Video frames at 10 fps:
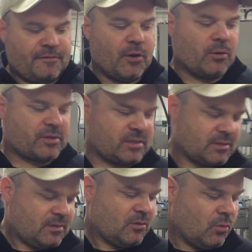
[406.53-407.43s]
folks
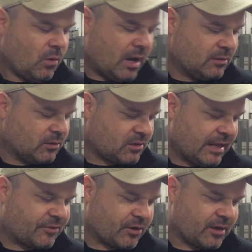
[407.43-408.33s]
who look
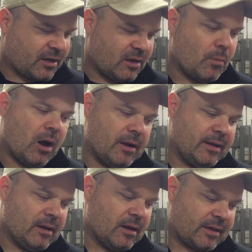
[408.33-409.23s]
like they're going to come on
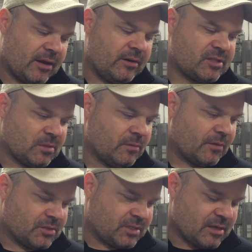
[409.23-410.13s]
and carry some of
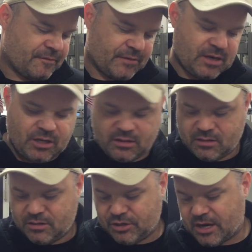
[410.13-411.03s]
our stuff in
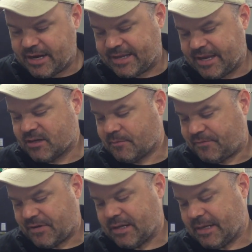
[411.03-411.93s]
the United Kingdom
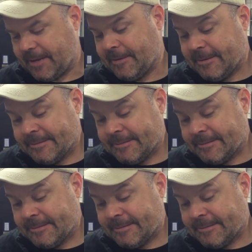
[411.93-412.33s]
finally.